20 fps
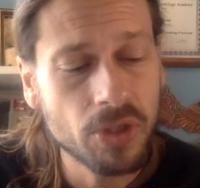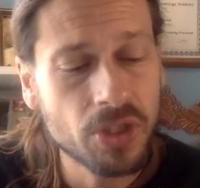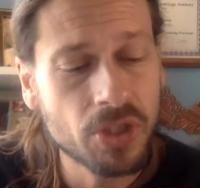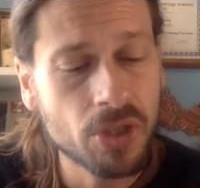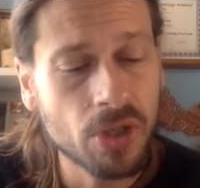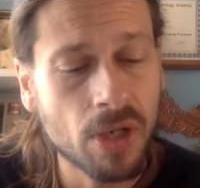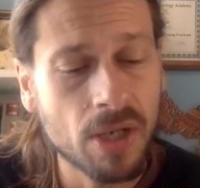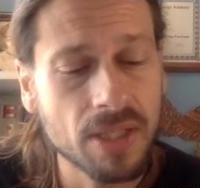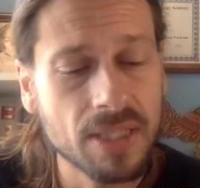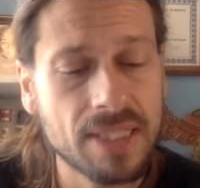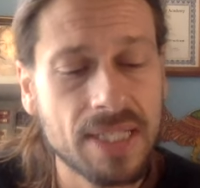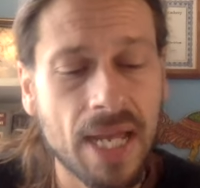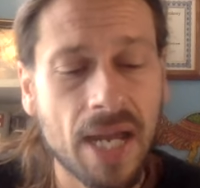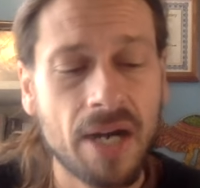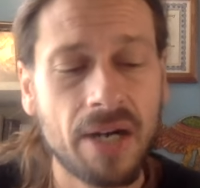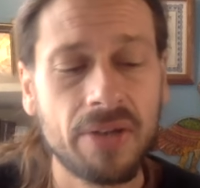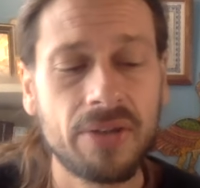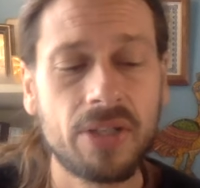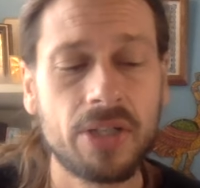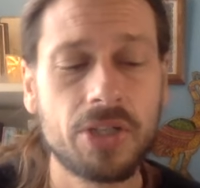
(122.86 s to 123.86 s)
strong
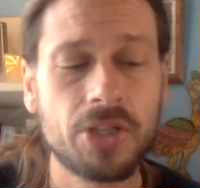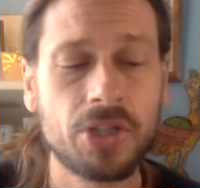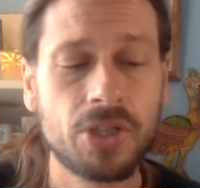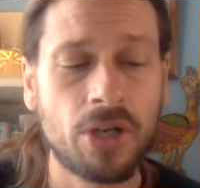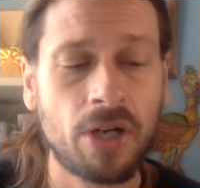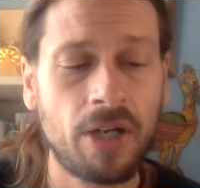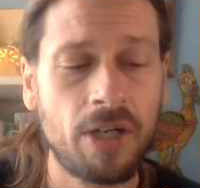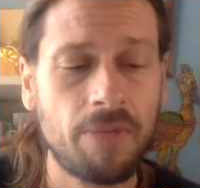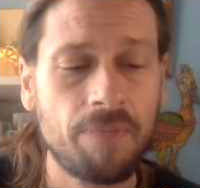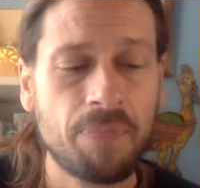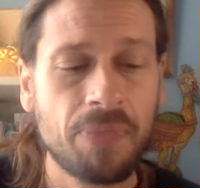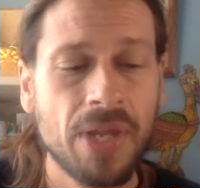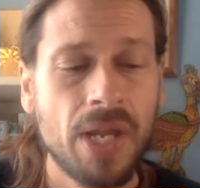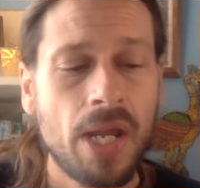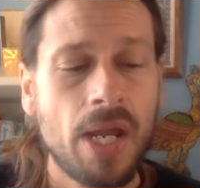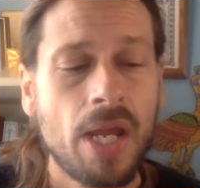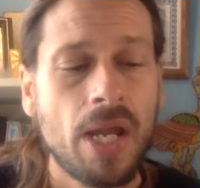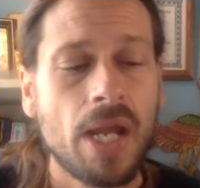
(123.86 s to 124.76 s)
Saturn in their chart,